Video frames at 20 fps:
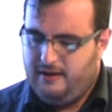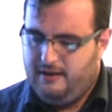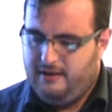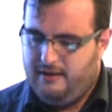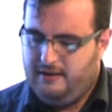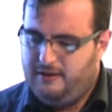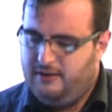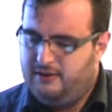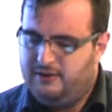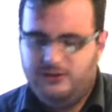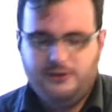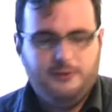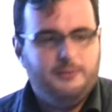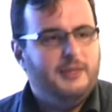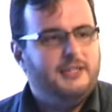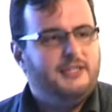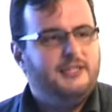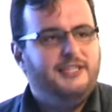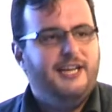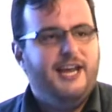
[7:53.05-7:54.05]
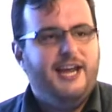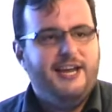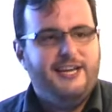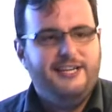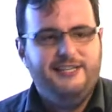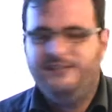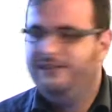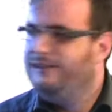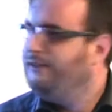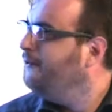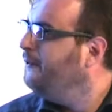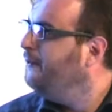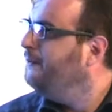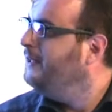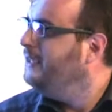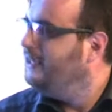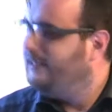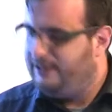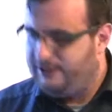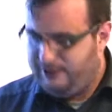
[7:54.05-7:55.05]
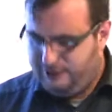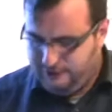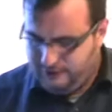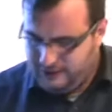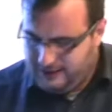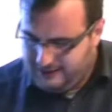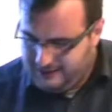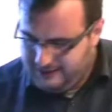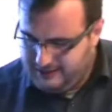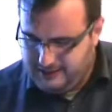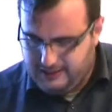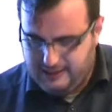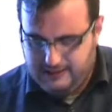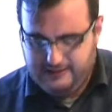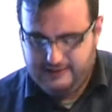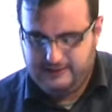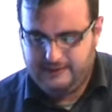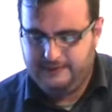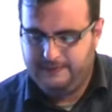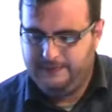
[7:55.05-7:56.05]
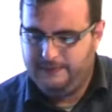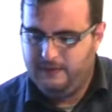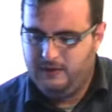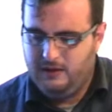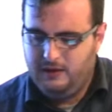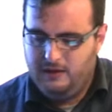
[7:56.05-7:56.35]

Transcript: not so much changed from the initial ideas.